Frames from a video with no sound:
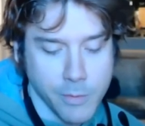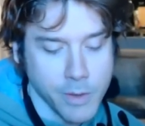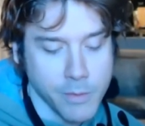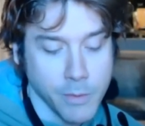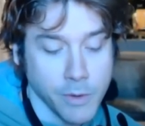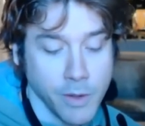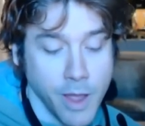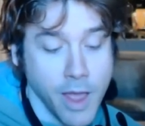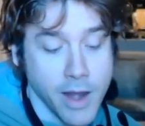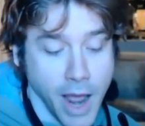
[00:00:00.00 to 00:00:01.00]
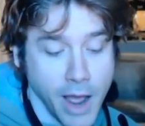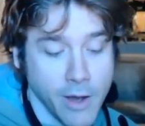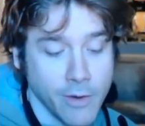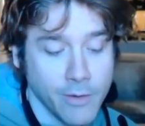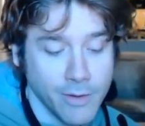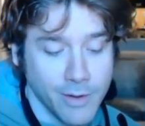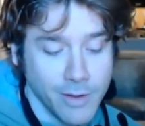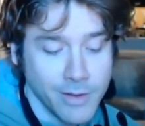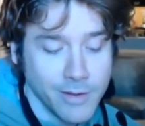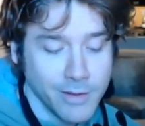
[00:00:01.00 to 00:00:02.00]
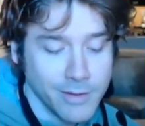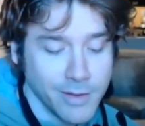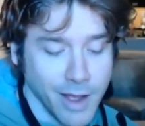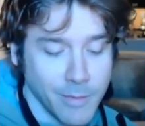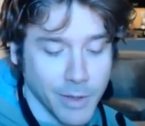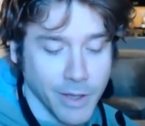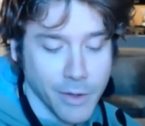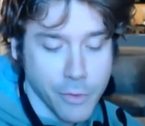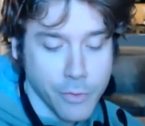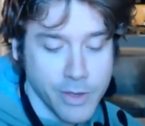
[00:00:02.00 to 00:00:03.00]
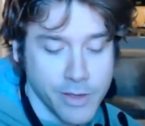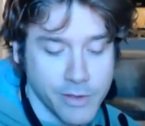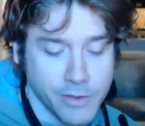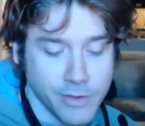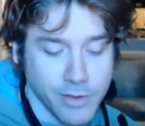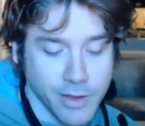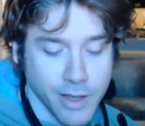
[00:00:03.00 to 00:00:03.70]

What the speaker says: to the people. Now, Don Miguel Ruiz,